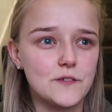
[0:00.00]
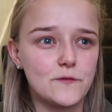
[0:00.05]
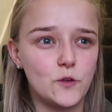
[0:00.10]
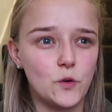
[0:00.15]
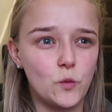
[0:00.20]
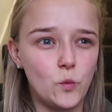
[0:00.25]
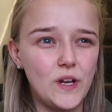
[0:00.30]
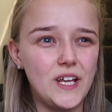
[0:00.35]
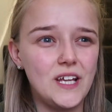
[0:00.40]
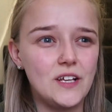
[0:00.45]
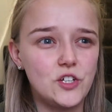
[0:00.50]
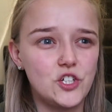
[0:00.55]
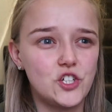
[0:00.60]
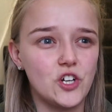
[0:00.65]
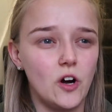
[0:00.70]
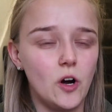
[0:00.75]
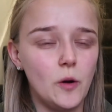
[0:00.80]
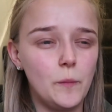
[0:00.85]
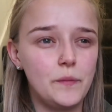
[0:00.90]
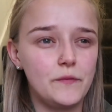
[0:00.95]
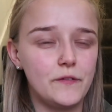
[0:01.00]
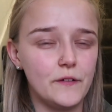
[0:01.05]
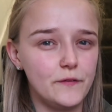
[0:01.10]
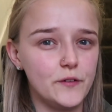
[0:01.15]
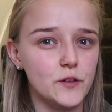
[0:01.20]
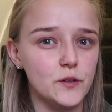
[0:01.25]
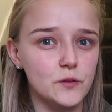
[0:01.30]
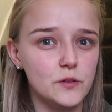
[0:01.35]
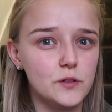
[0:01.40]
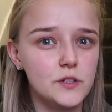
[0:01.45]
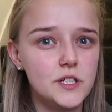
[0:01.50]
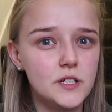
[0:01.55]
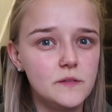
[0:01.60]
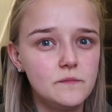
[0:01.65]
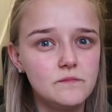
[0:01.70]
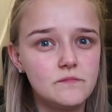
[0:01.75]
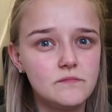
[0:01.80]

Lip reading: for a week shop for food